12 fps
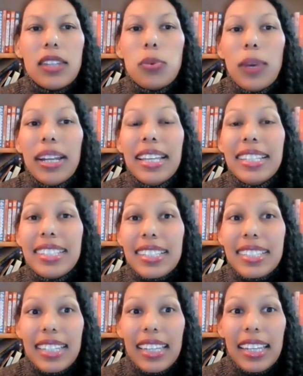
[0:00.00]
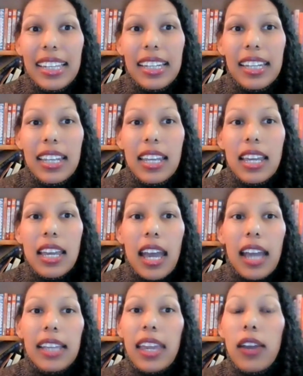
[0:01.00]
In 2016,
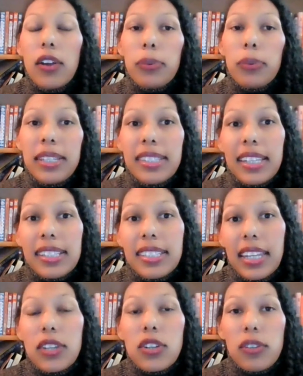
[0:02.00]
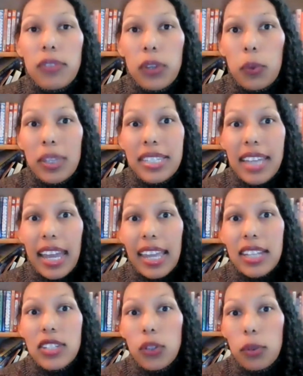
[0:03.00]
a Yale 360 interview with
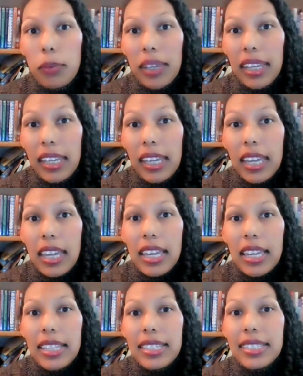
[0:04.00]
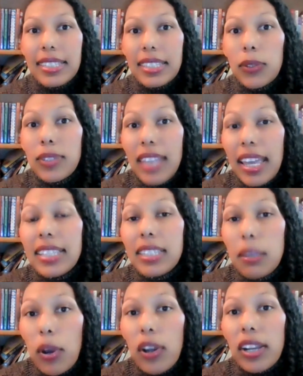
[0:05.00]
Diane Toomey, Suzanne
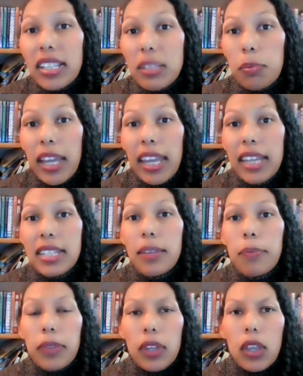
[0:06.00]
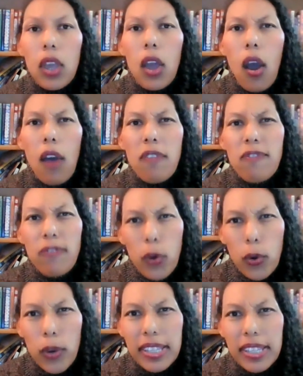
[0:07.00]
Simard explained, "A
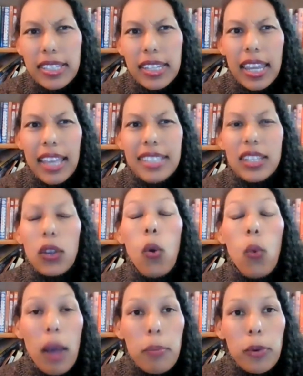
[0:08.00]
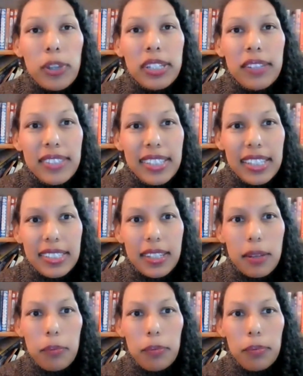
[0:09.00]
forest is a cooperative
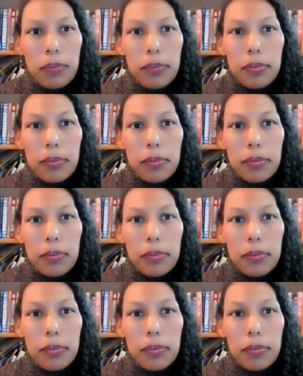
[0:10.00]
system."